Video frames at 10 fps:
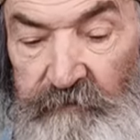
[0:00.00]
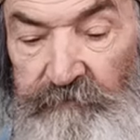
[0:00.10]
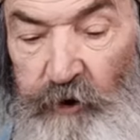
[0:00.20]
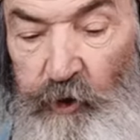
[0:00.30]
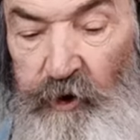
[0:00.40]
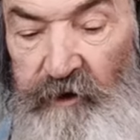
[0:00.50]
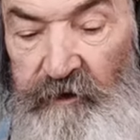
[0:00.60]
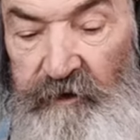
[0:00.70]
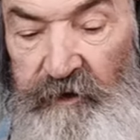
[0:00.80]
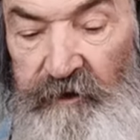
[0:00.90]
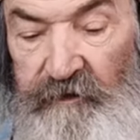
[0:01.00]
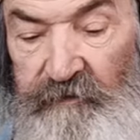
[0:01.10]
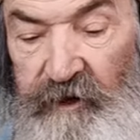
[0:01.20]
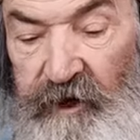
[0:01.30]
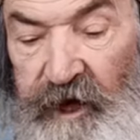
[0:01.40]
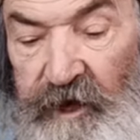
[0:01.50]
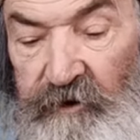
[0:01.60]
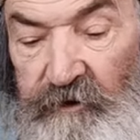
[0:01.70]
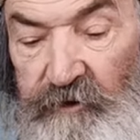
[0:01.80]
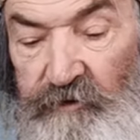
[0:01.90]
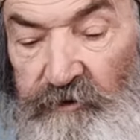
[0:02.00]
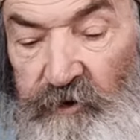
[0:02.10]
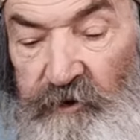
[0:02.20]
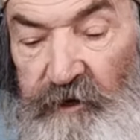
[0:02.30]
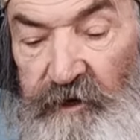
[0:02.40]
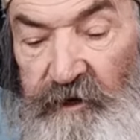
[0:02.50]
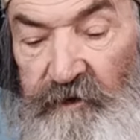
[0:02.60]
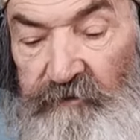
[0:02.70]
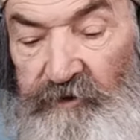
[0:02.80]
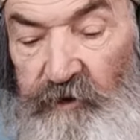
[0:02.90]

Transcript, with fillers: Four, the latter do so in love,